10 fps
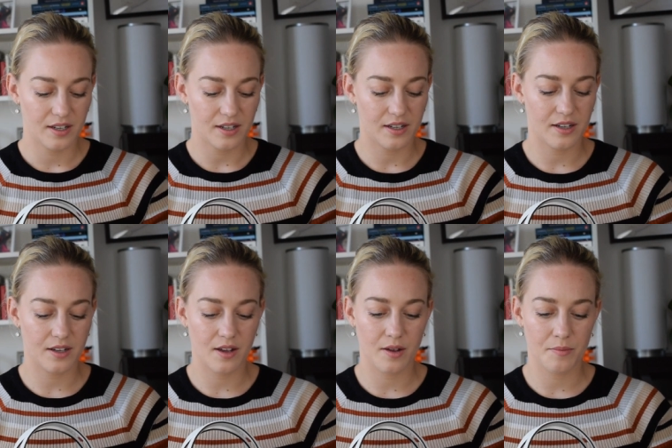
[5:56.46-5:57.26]

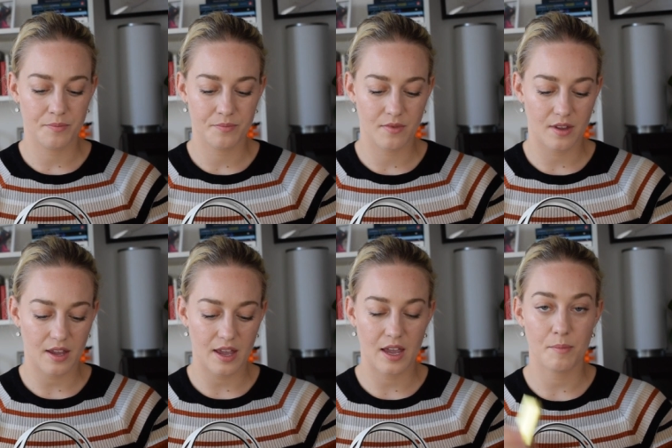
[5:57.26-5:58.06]

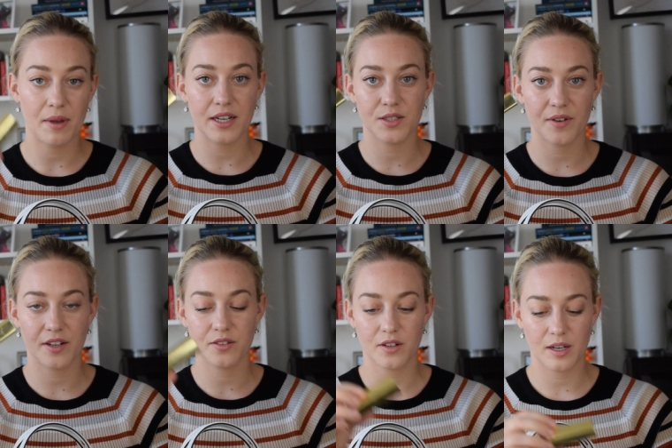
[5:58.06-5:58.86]
a Max
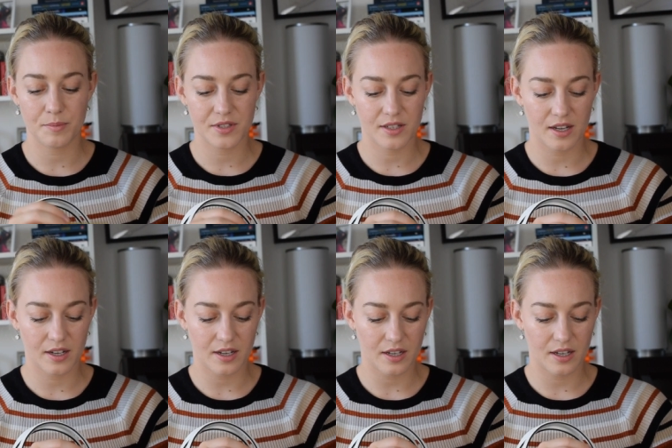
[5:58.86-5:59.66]
Factor lipstick.